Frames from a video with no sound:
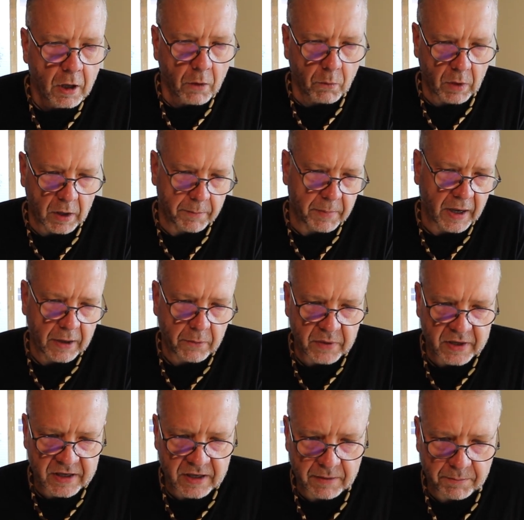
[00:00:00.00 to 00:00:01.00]
whereby
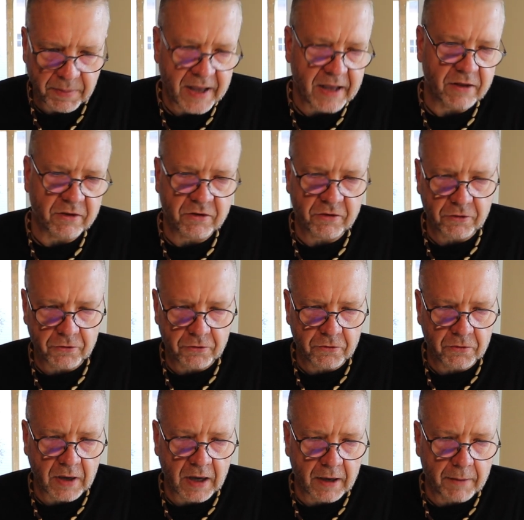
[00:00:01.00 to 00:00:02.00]
we can pay
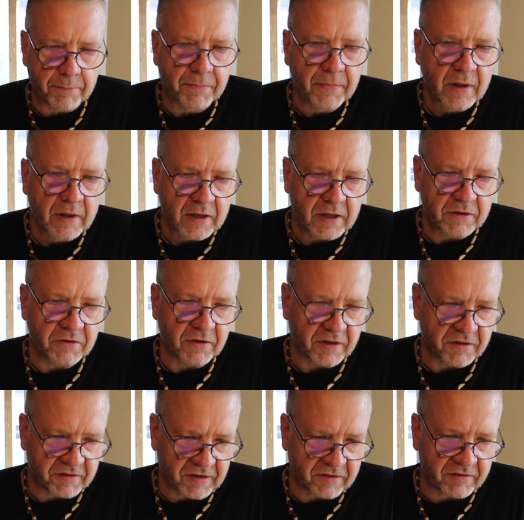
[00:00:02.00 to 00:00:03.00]
into
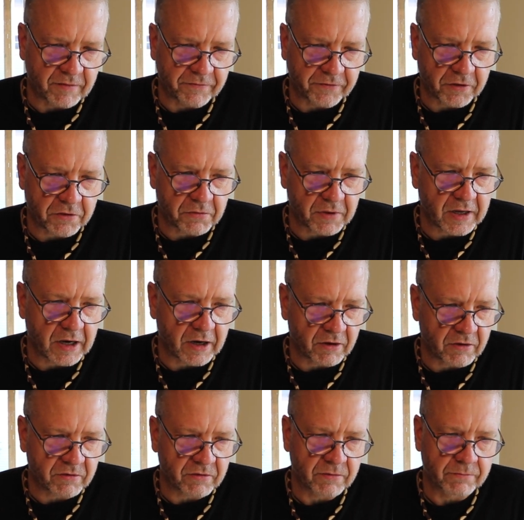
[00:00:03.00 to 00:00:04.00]
the system for 3
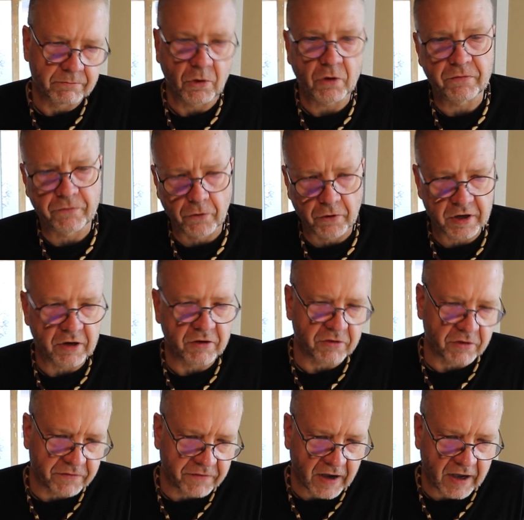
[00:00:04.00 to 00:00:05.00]
years, or 4 years,
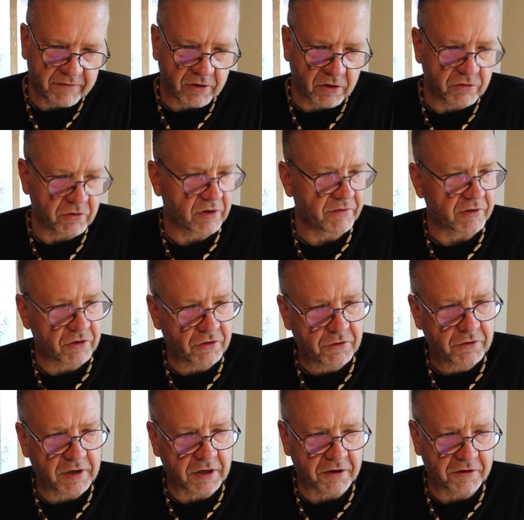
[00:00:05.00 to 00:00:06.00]
or 5 years, or even
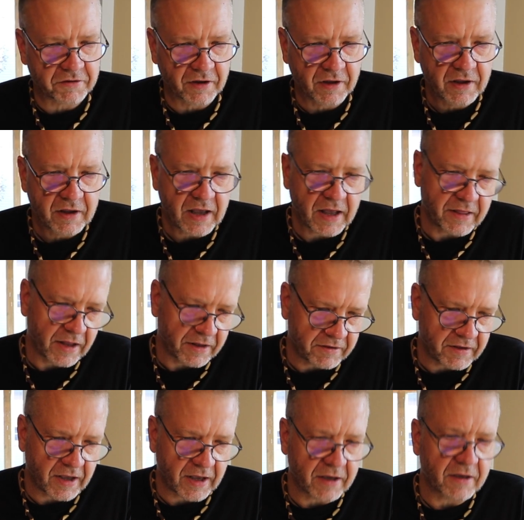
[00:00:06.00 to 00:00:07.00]
2 years, and then
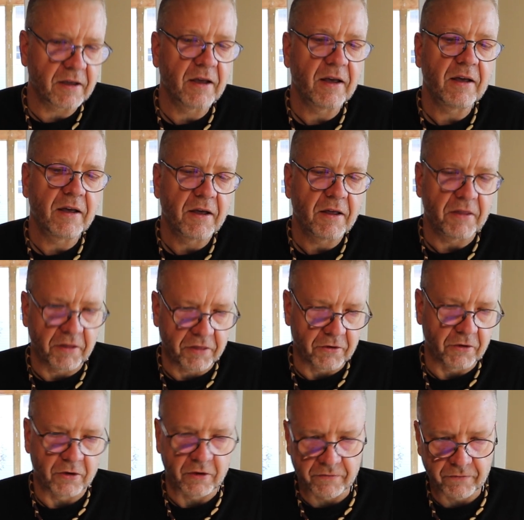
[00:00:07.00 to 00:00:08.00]
take the
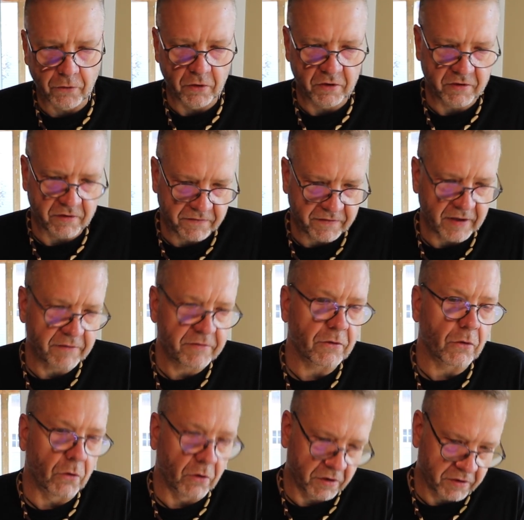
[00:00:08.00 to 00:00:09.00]
third, or fourth, or fifth,
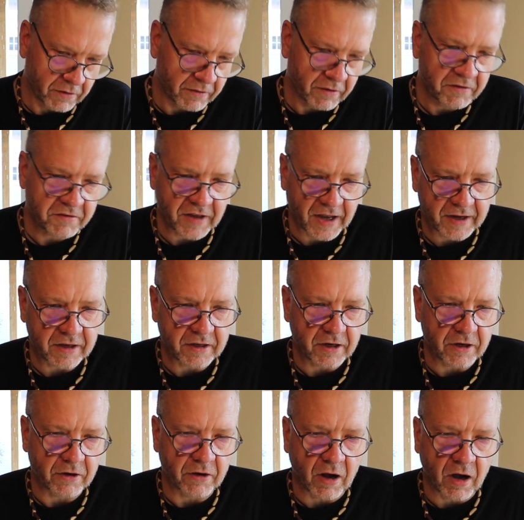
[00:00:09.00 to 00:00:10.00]
or second
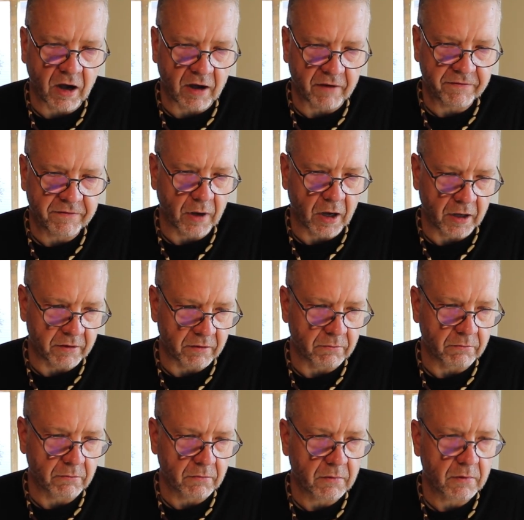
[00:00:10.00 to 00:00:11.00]
year off
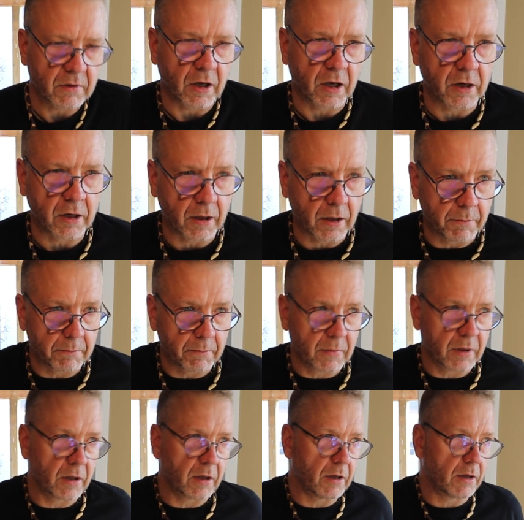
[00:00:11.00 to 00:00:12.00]
on
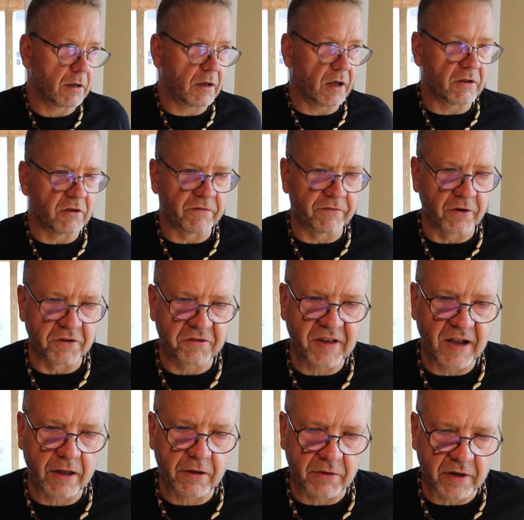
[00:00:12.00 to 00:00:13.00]
a deferred
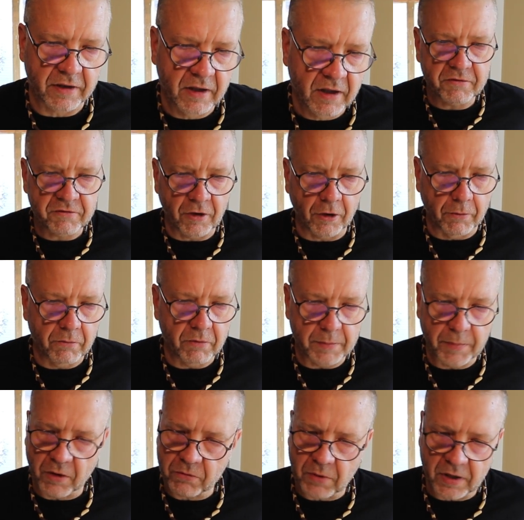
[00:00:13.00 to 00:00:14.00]
salary. So we
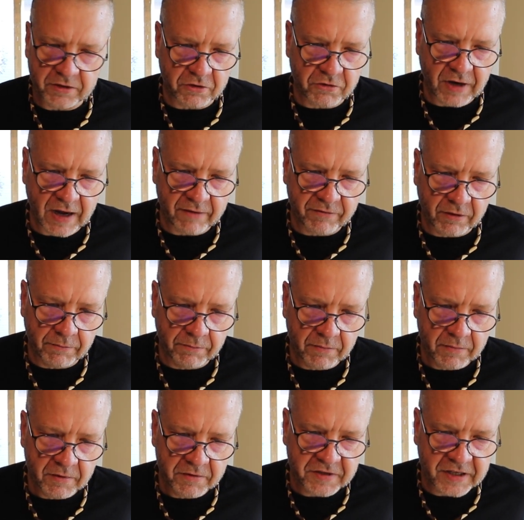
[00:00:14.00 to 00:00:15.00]
both wanted to travel.
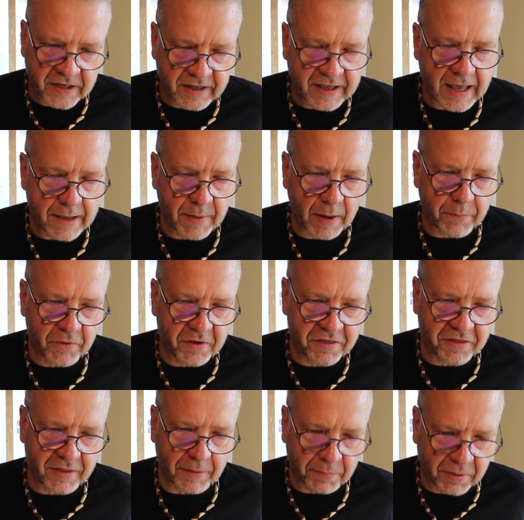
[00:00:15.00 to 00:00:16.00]
Tina came up
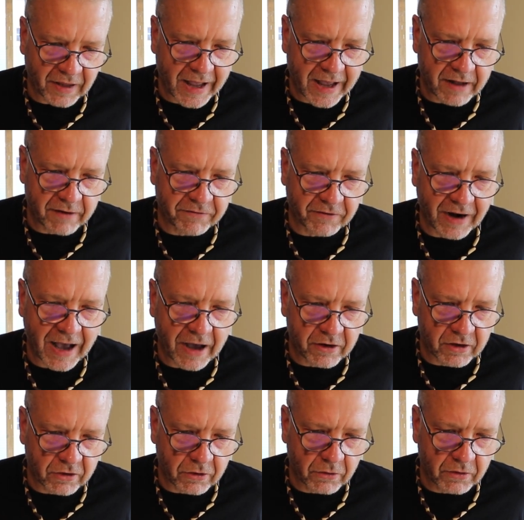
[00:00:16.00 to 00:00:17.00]
with the plan for how
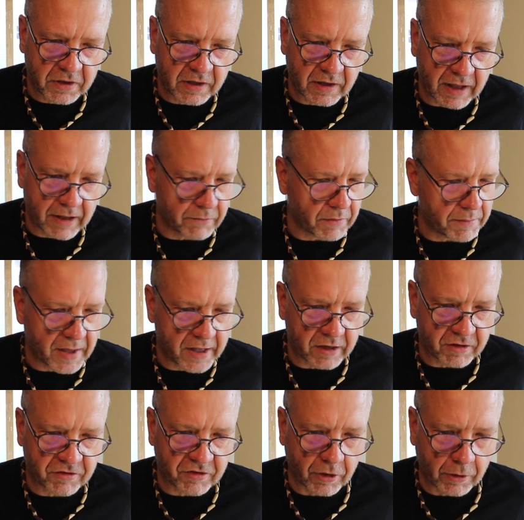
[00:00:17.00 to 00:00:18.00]
to do it, and we made
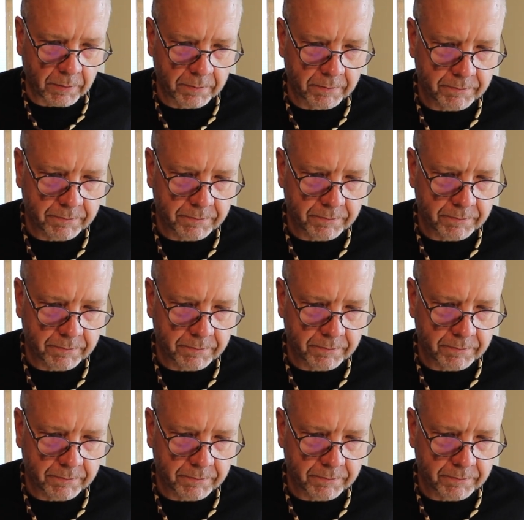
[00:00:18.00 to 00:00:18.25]
it so.